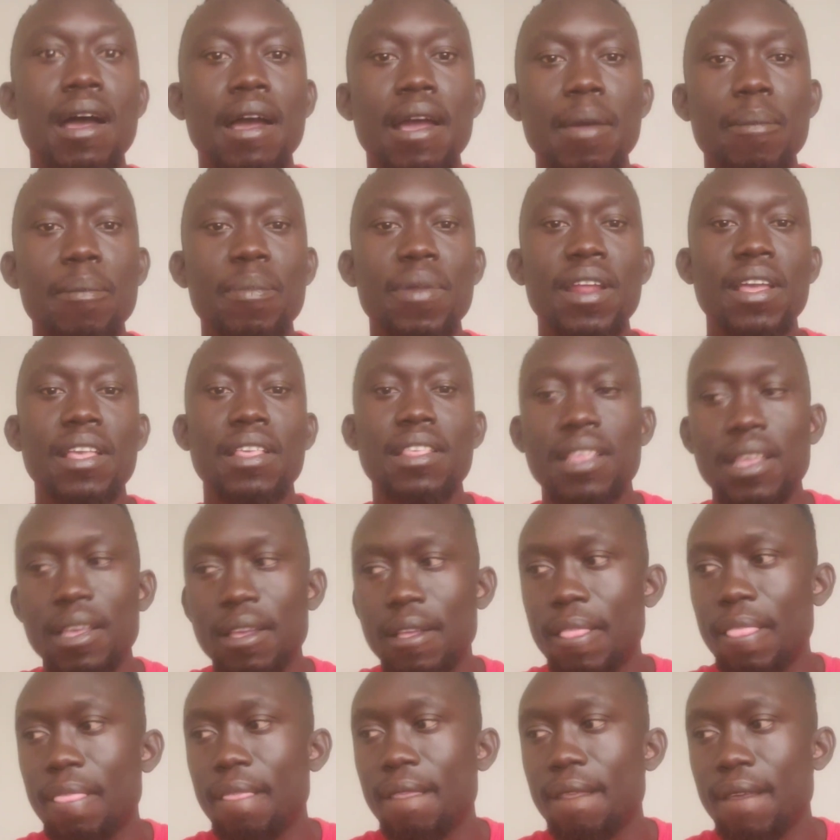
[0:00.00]

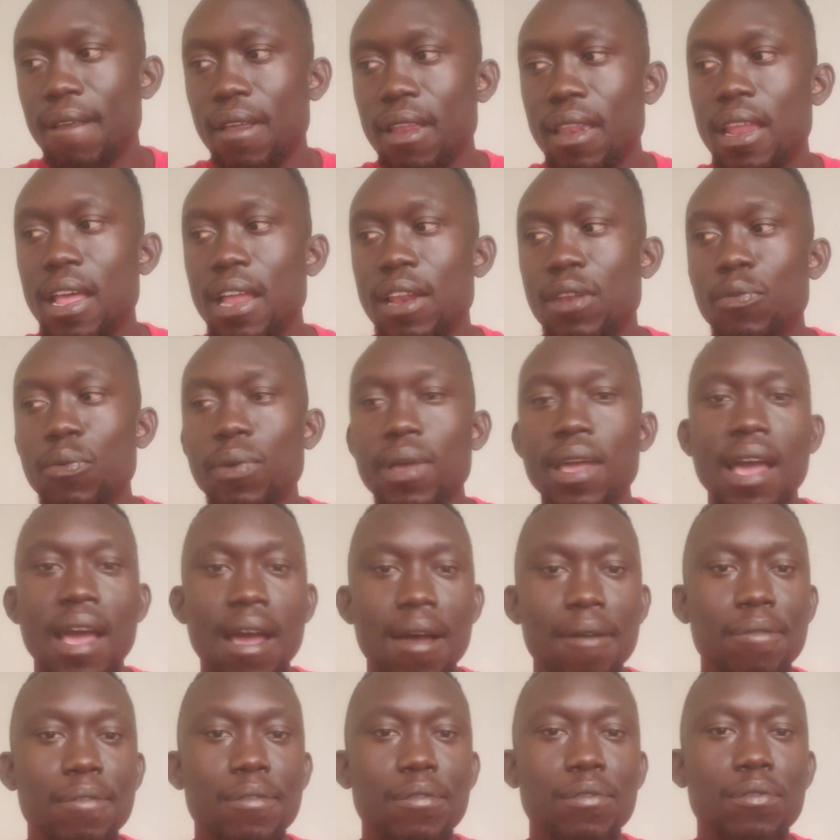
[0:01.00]
embracing that we
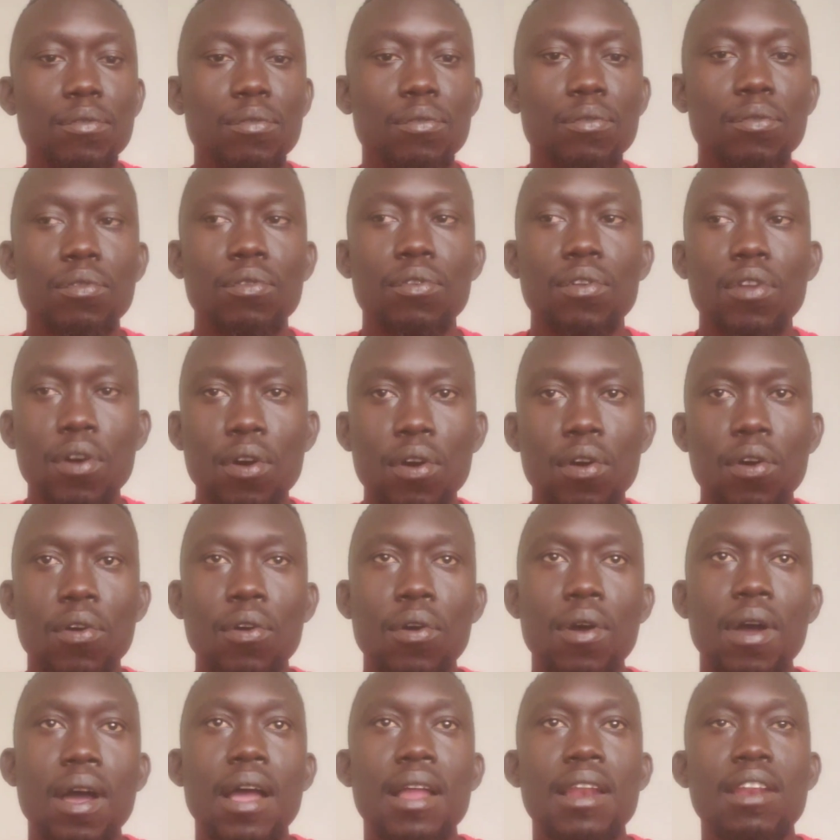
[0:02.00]
have to know
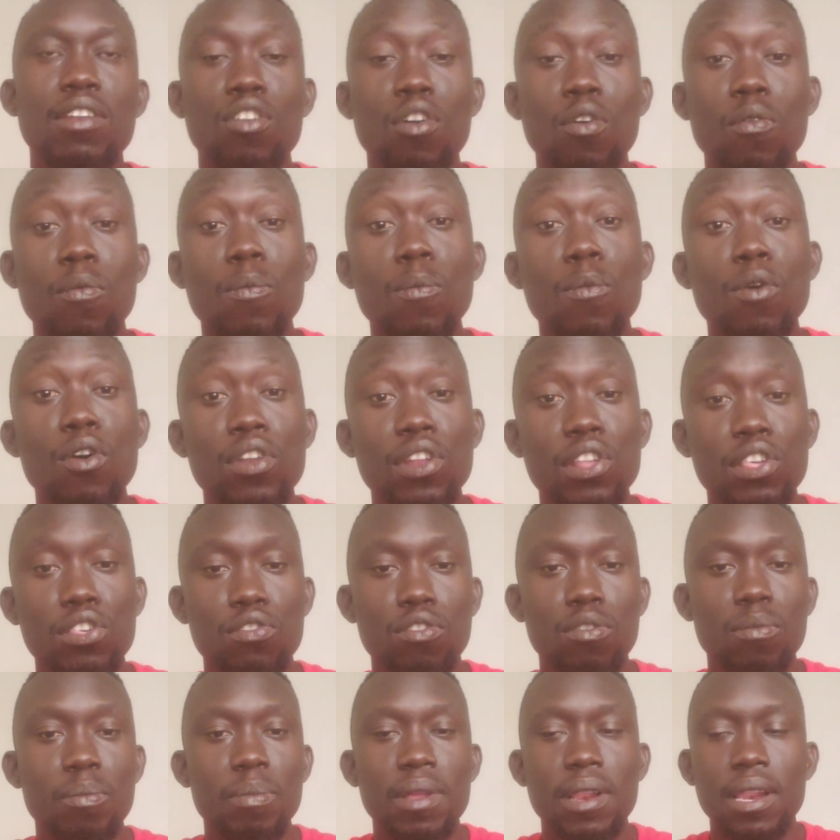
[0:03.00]
nobody
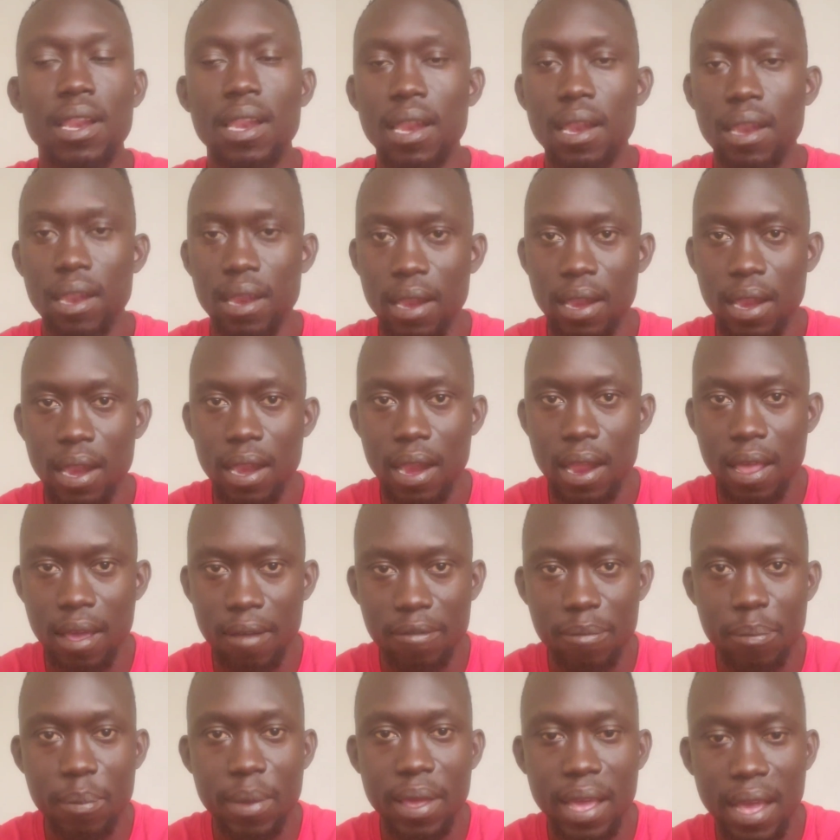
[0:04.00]
should be
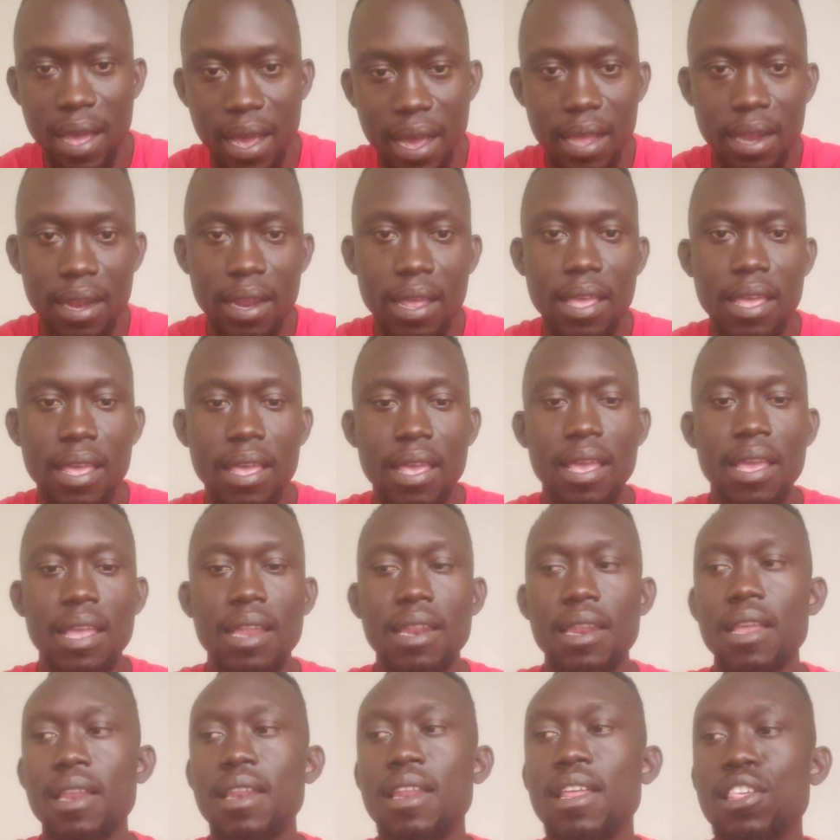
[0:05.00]
left behind
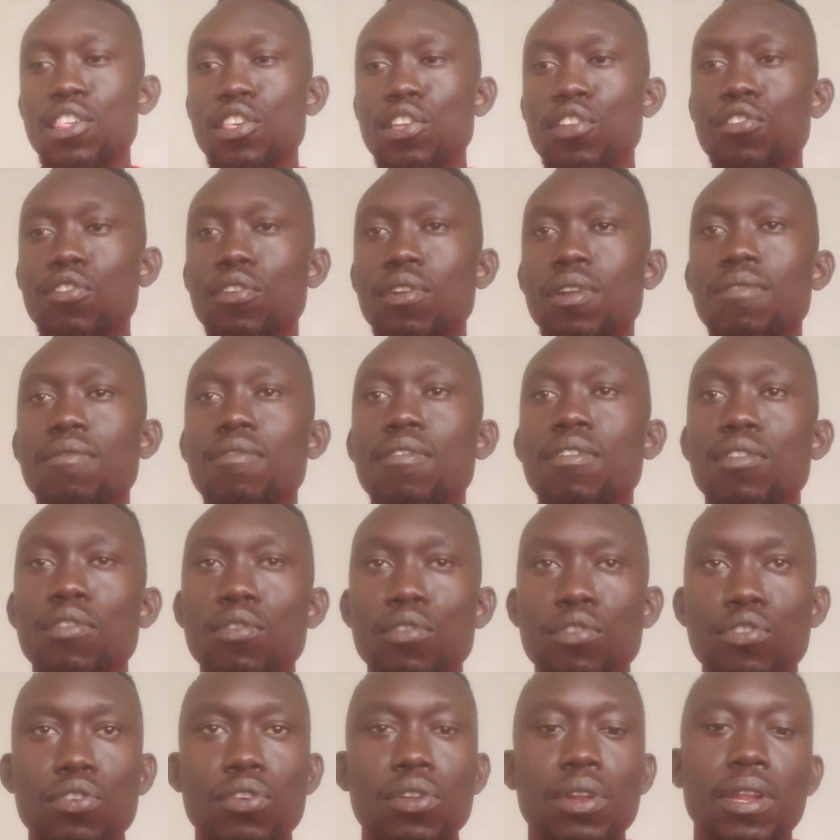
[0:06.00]
in the digital
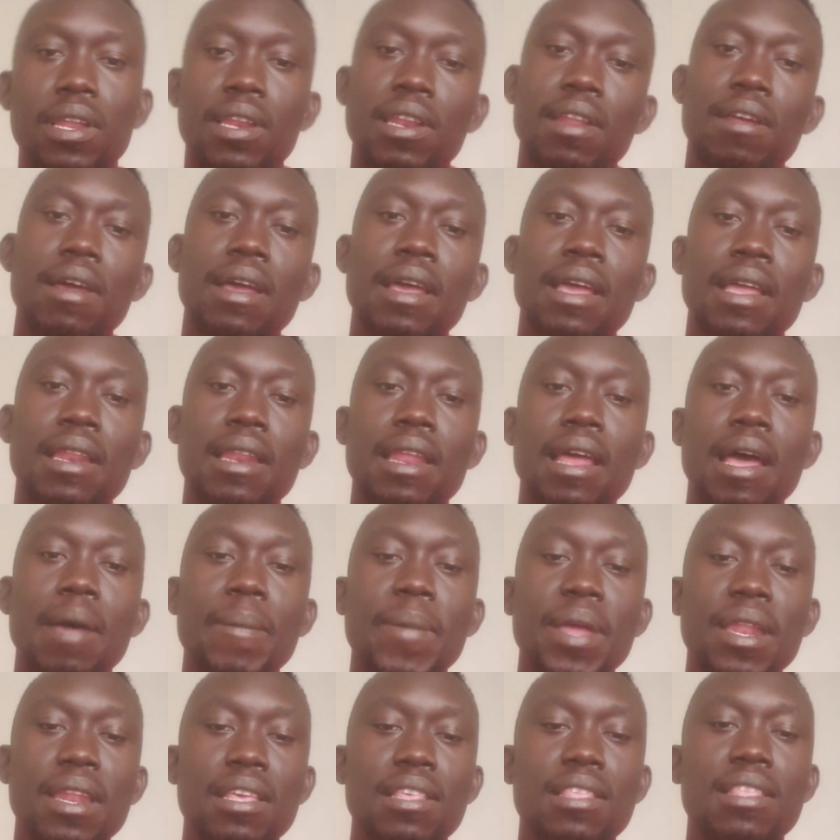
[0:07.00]
revolution,
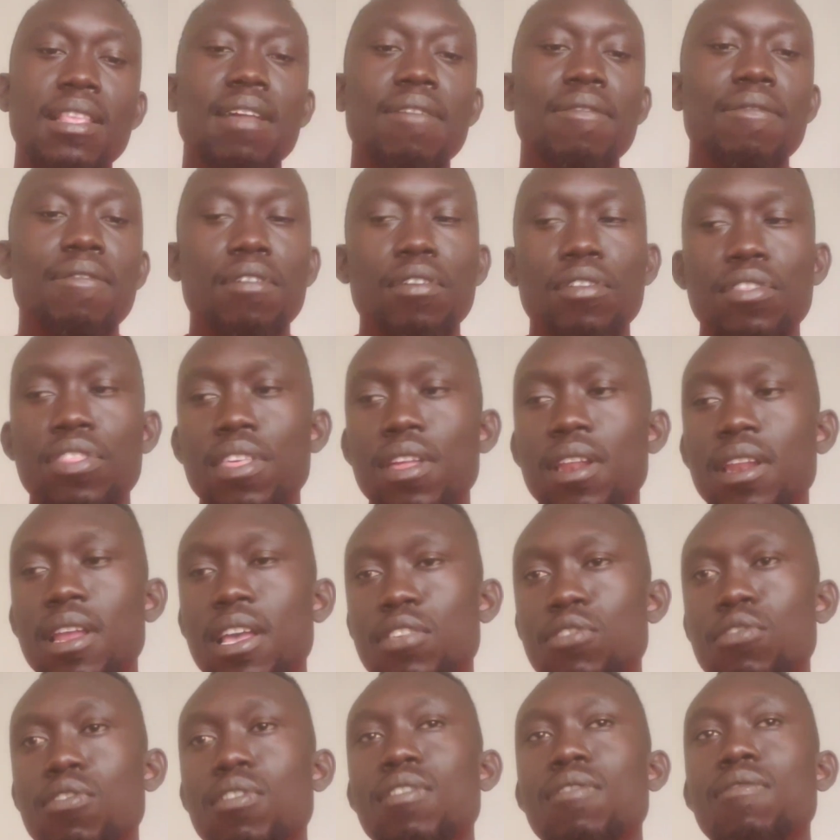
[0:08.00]
amidst the fourth
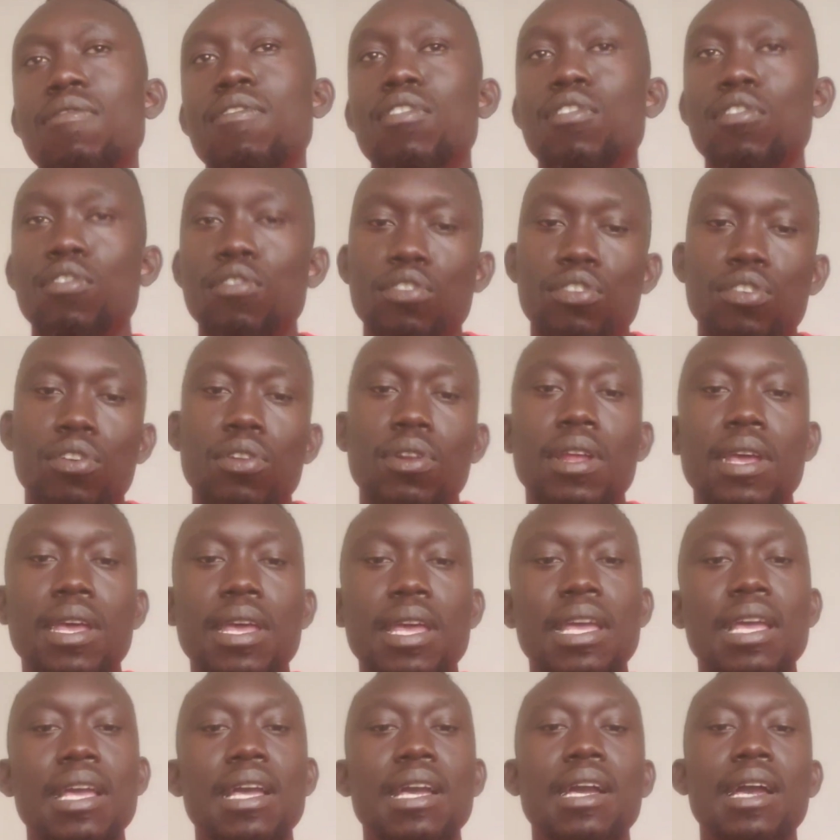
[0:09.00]
industrial revolution,
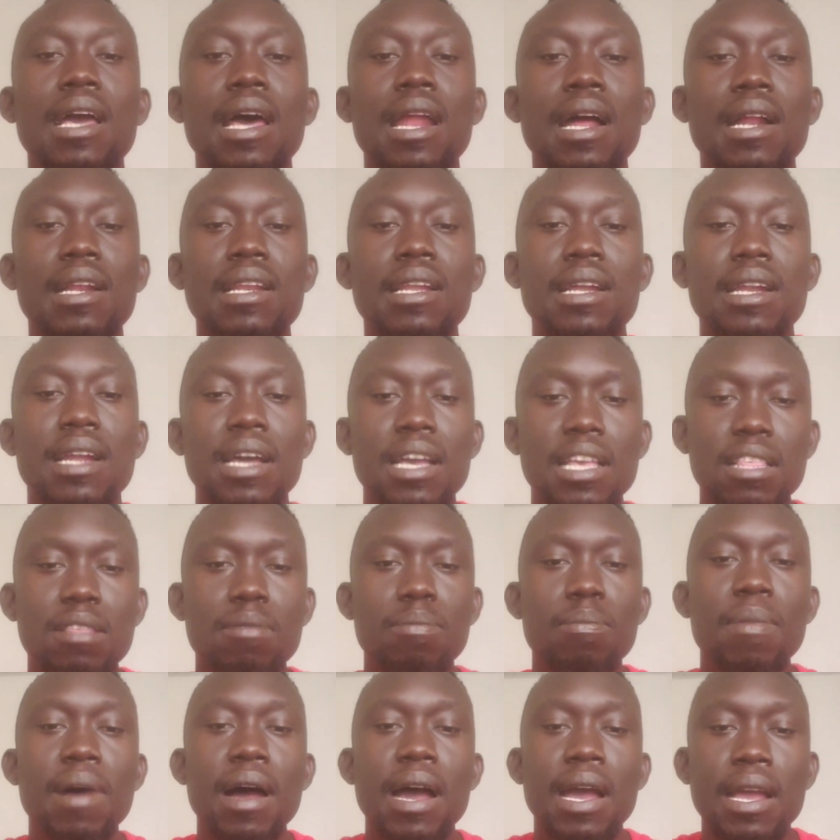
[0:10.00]

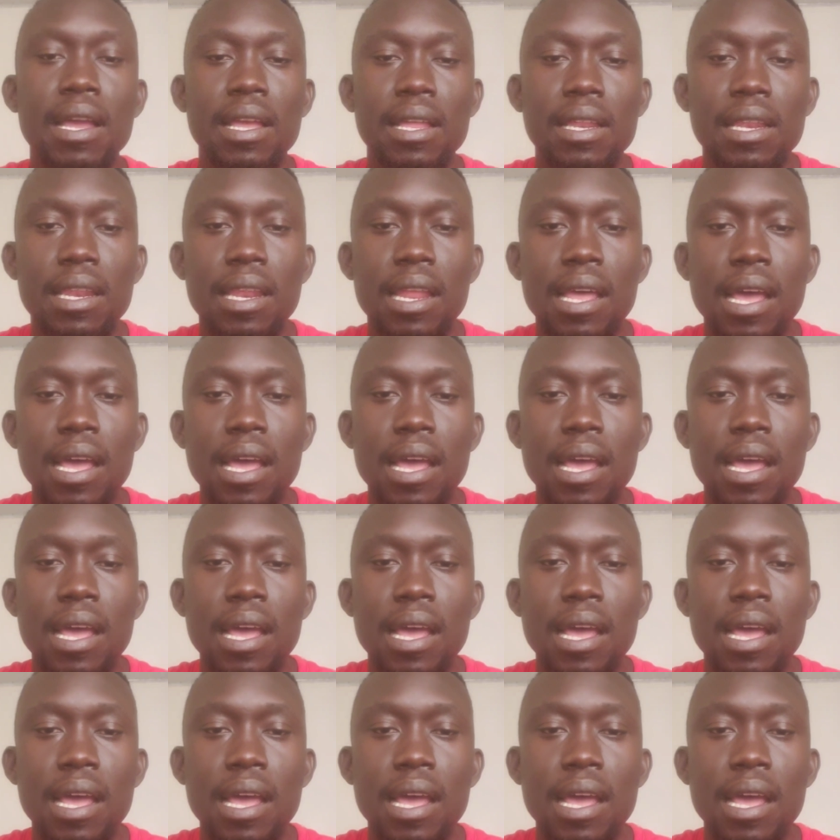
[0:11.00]
characterized by